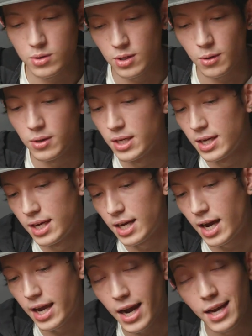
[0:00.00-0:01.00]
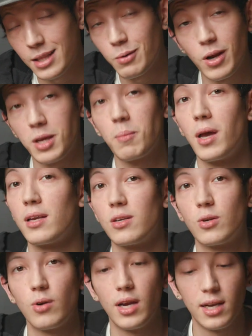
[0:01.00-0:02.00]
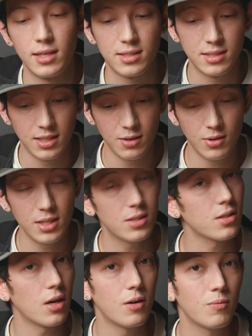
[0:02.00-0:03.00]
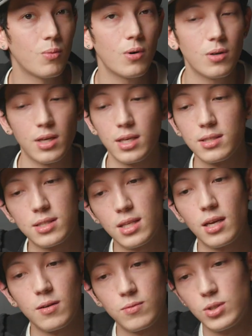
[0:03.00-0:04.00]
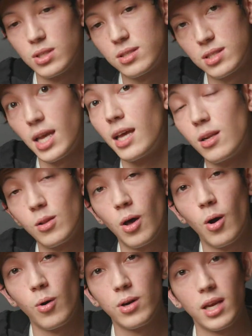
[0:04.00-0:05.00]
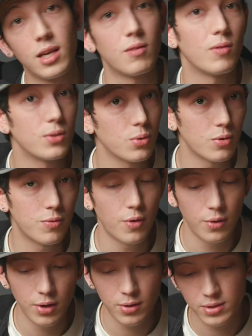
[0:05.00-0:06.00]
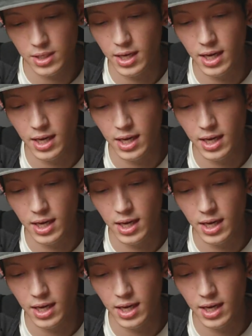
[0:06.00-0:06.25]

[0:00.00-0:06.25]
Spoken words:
So I highly recommend creating a series of work instead of just standalone individual photos,